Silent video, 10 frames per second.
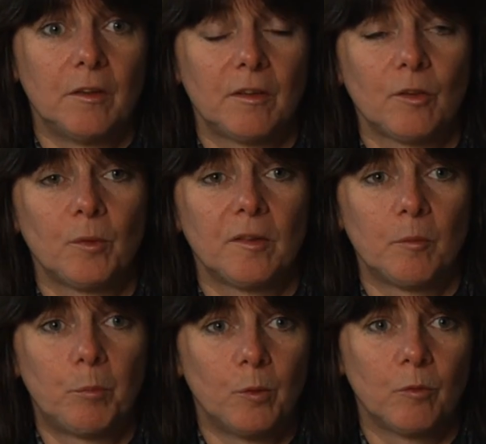So that's why
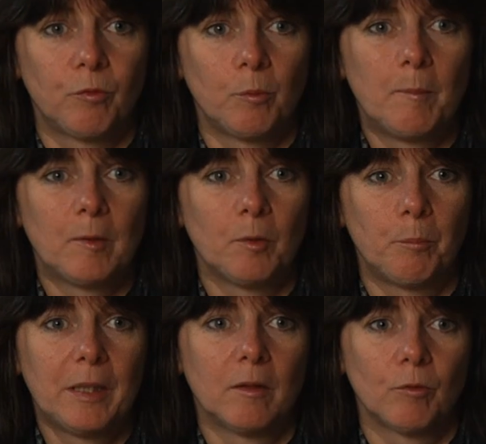it's important for women to
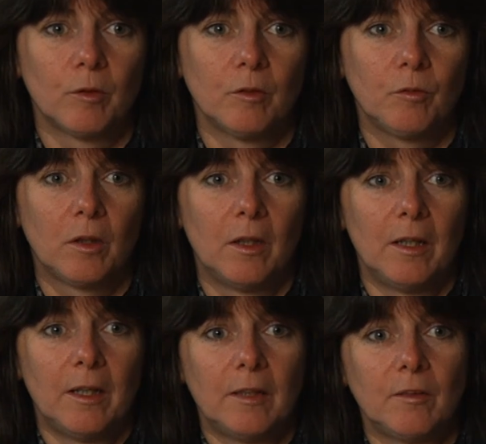be involved.
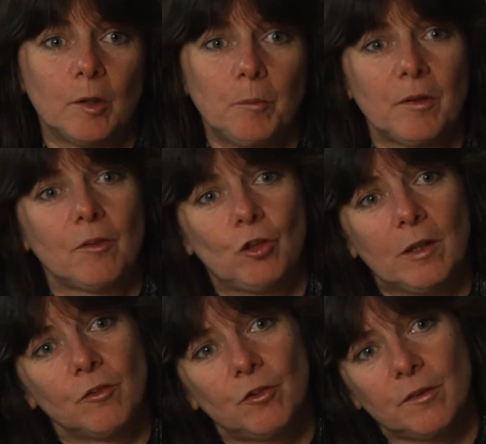In terms of the
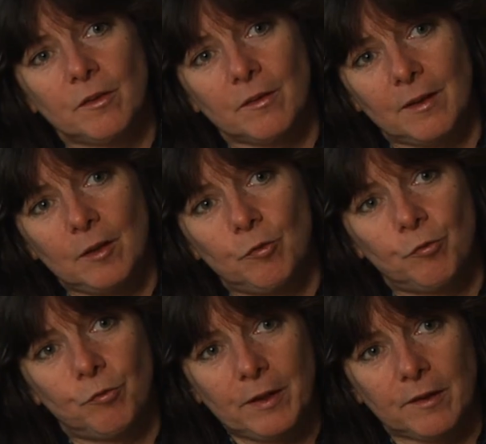challenges that they
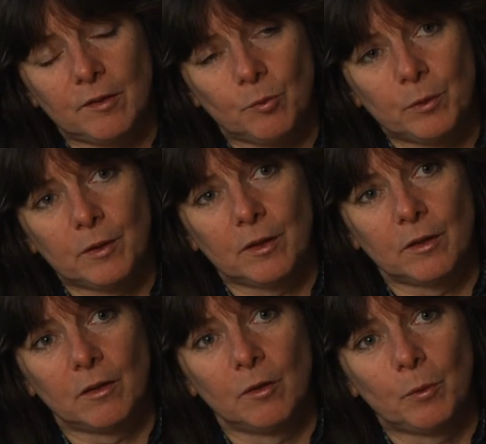face when
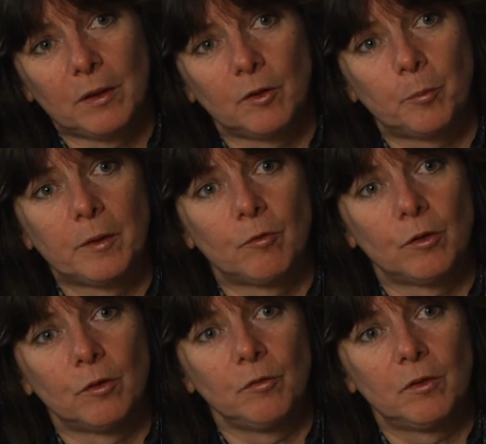they are willing to be
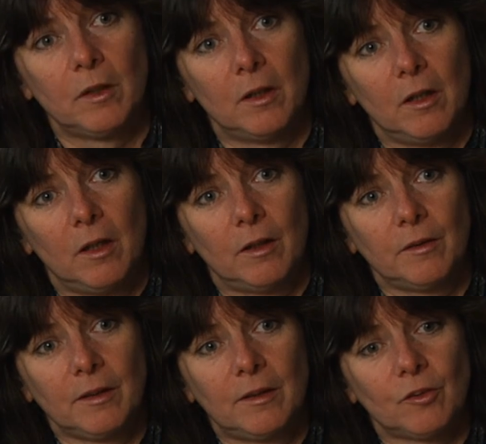involved, I
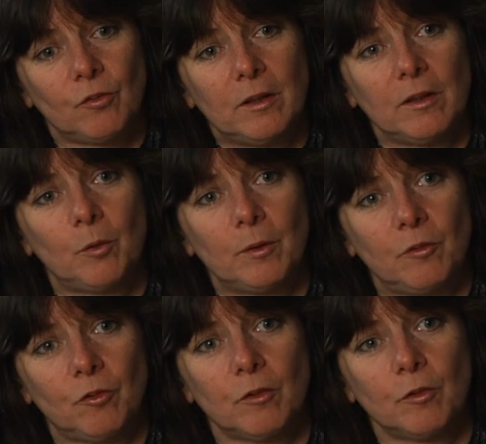think it's really a
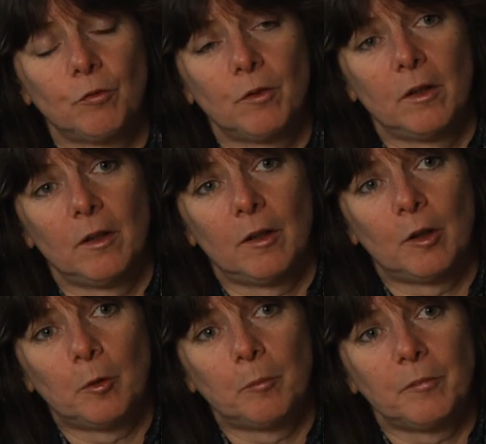question of
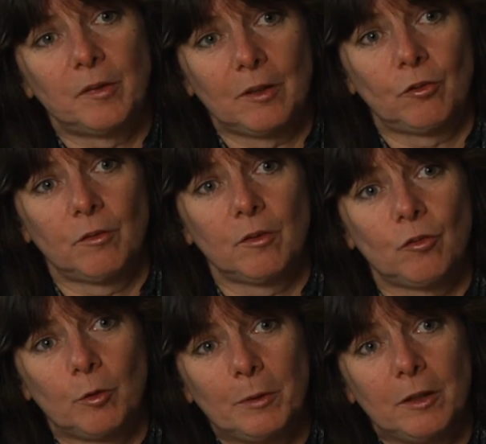sexual
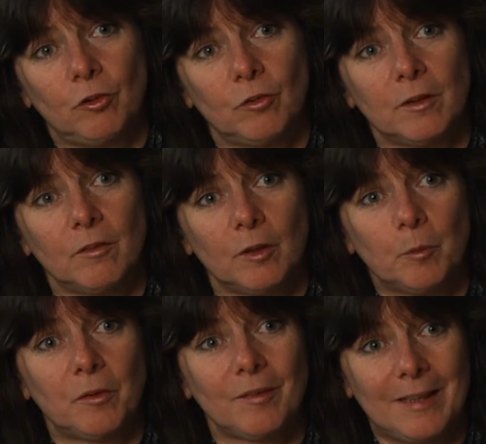discrimination in
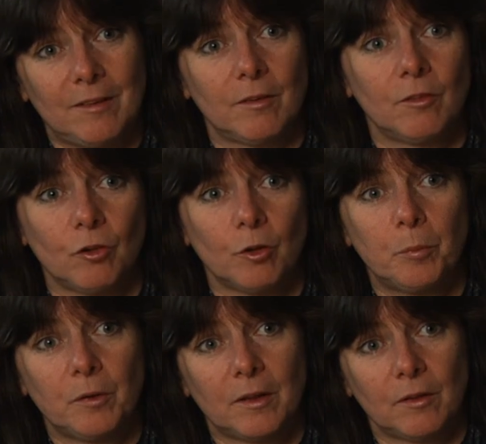terms of getting
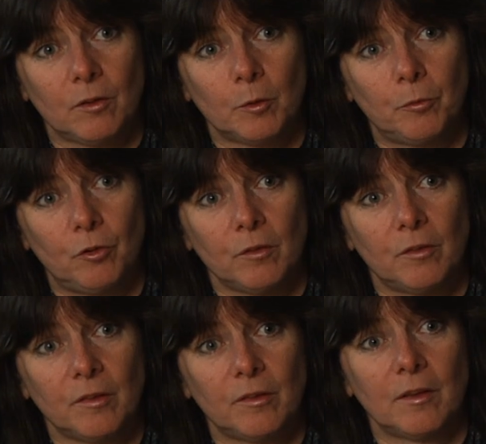jobs and getting
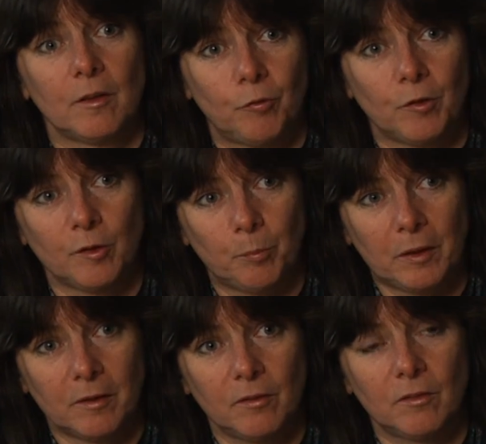opportunities in the first
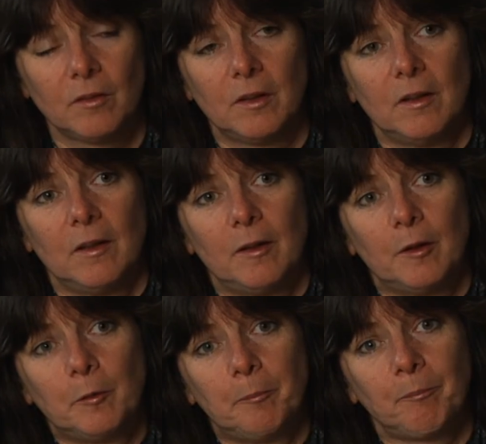place.
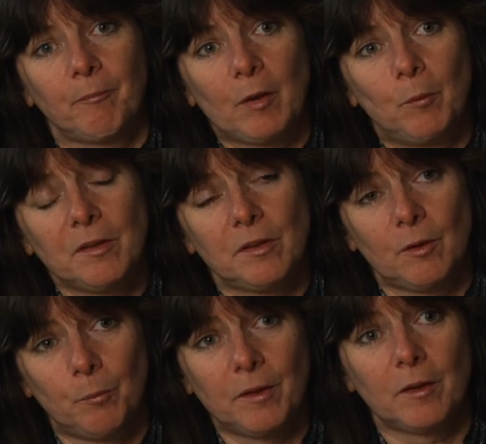Once they're with a